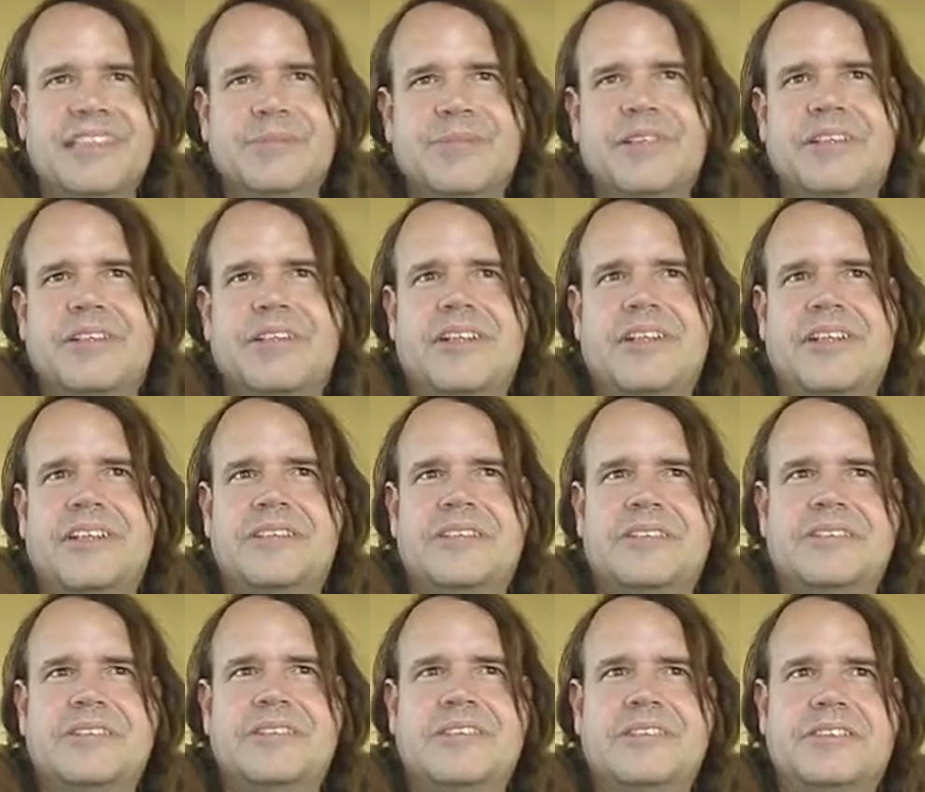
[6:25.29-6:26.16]
or
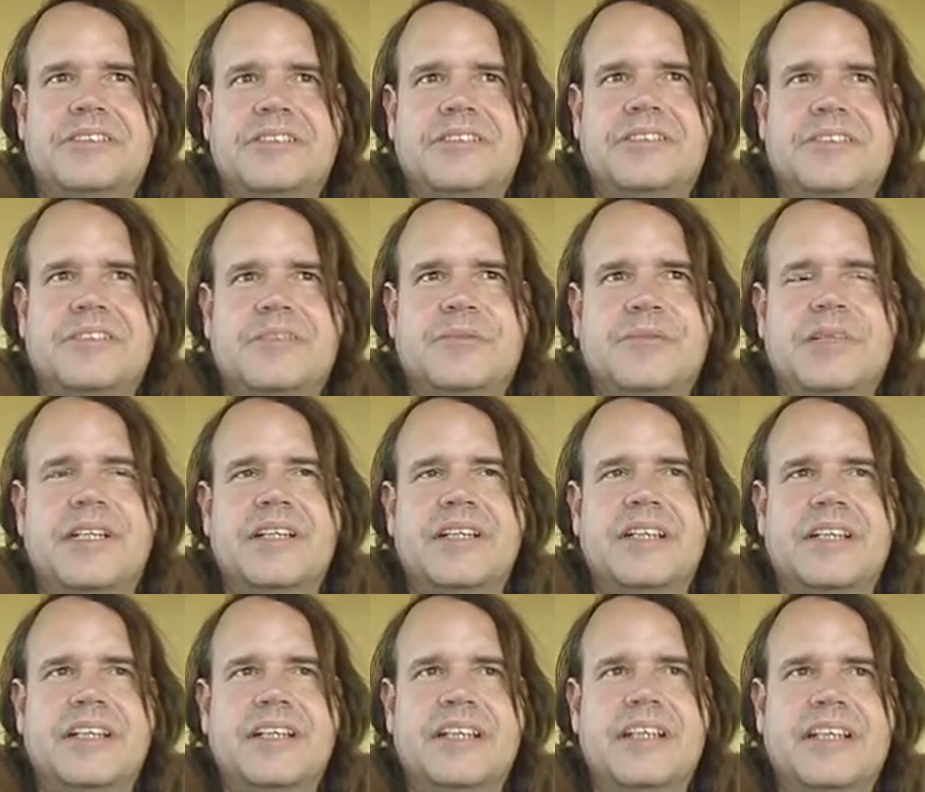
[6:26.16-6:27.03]
even
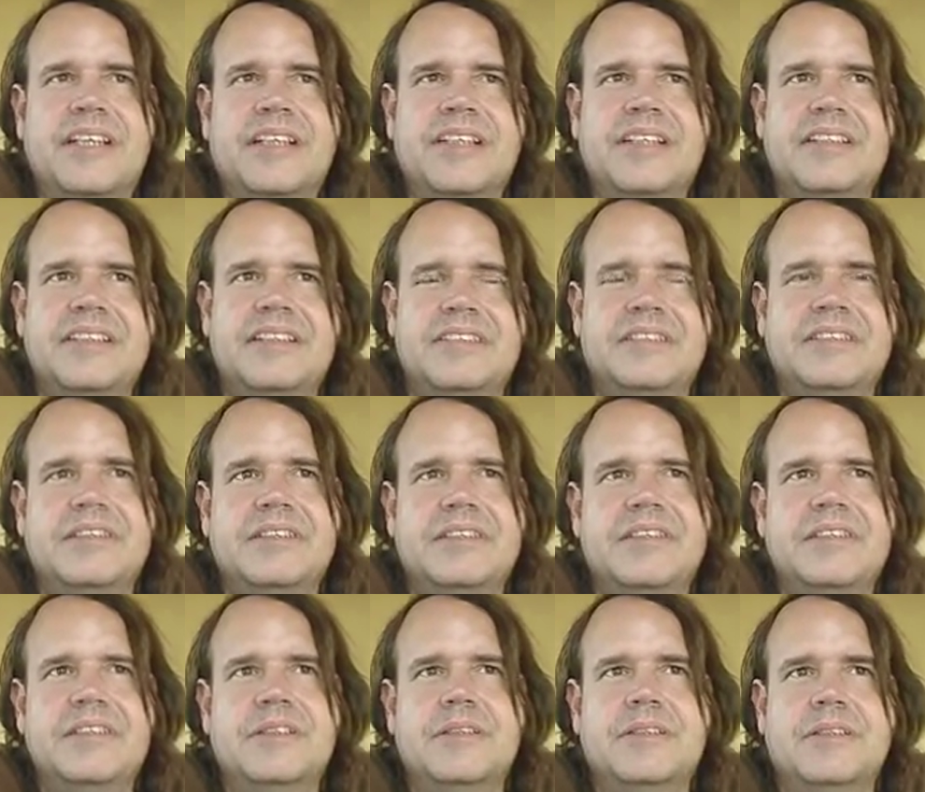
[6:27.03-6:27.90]

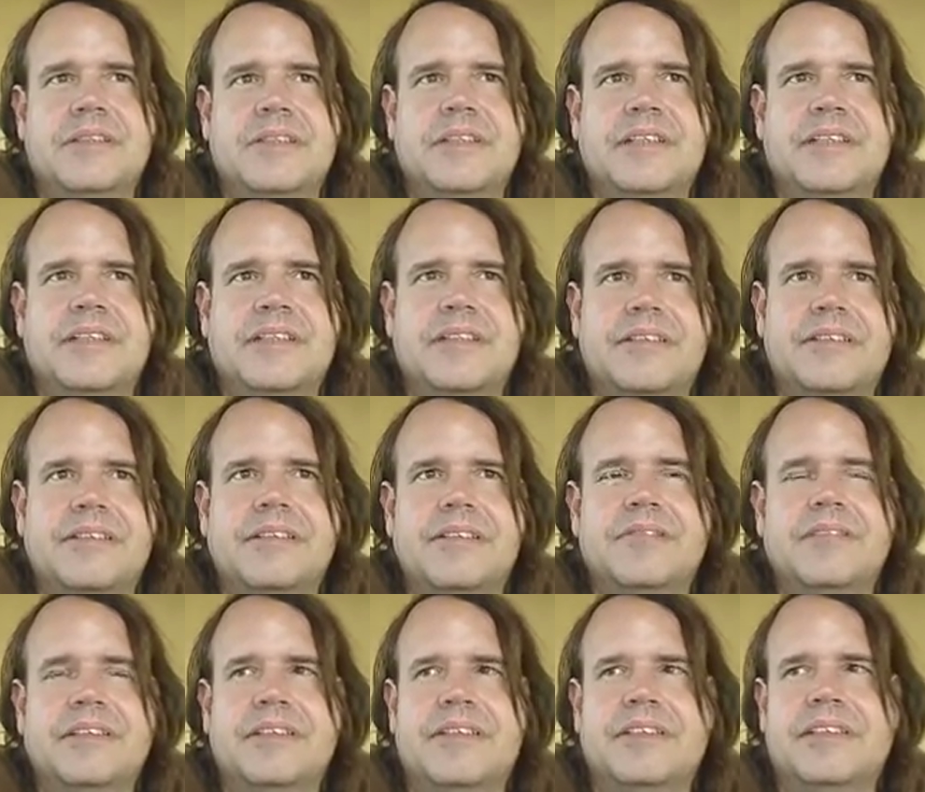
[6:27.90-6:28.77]
Justice
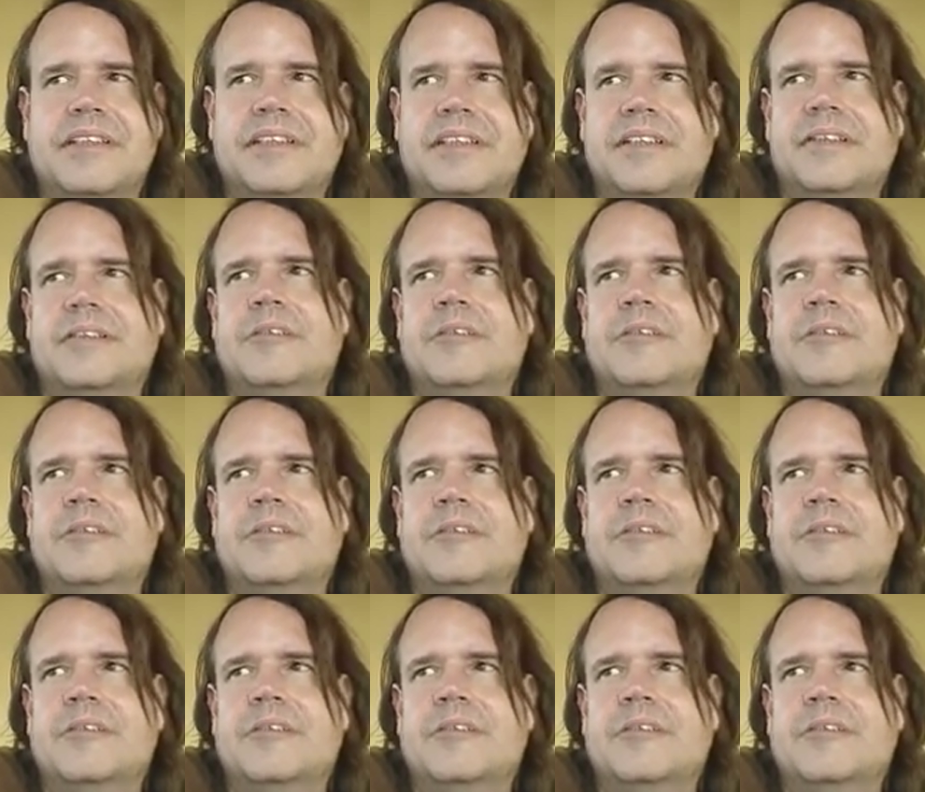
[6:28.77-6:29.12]
Democrats too,